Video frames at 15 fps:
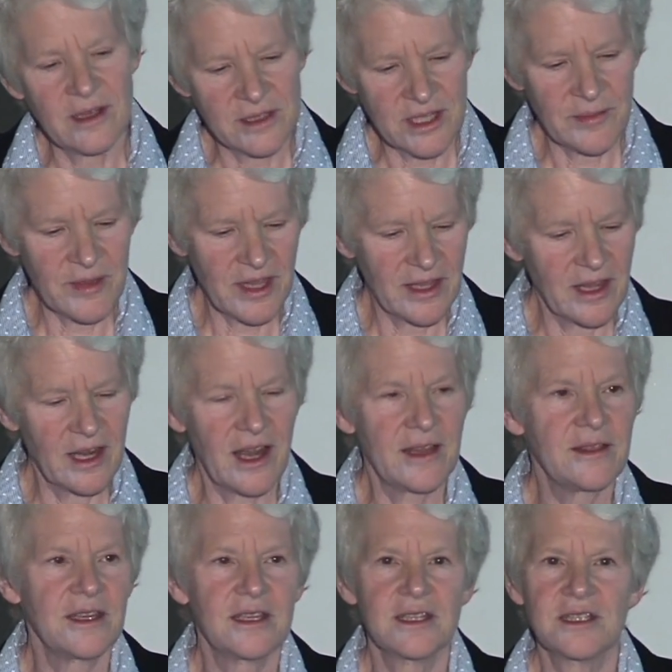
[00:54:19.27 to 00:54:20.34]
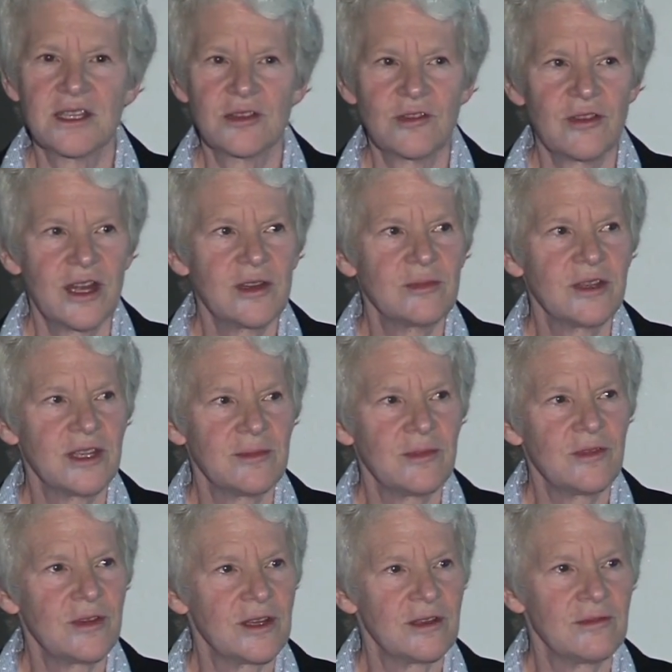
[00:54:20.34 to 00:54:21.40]
something that I think is incredibly
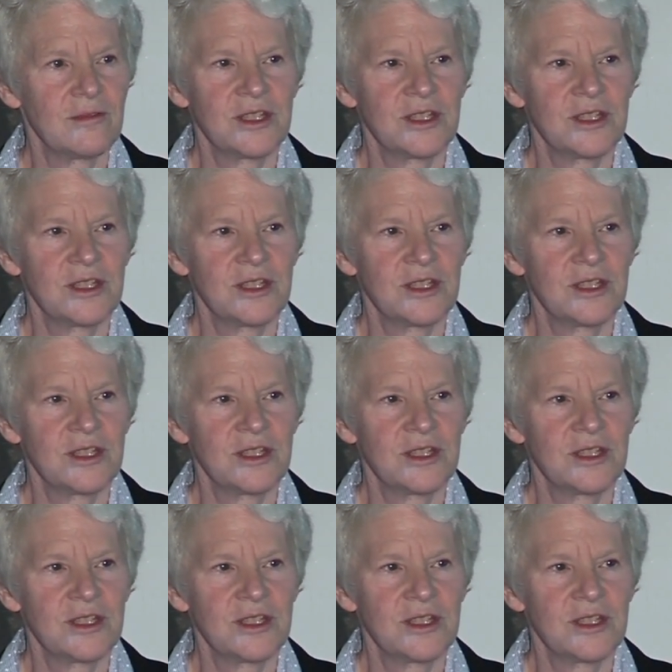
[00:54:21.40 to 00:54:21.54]
important,